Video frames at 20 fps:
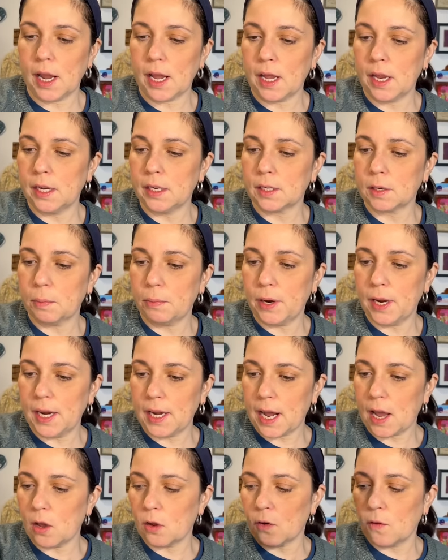and bring
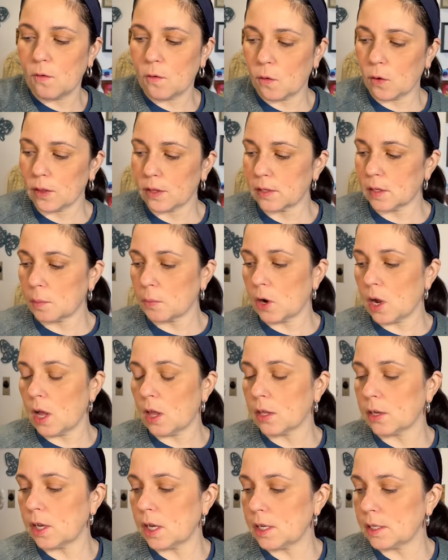it out for the summer
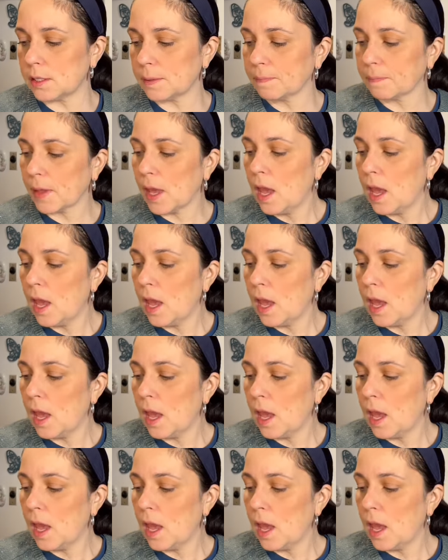holidays.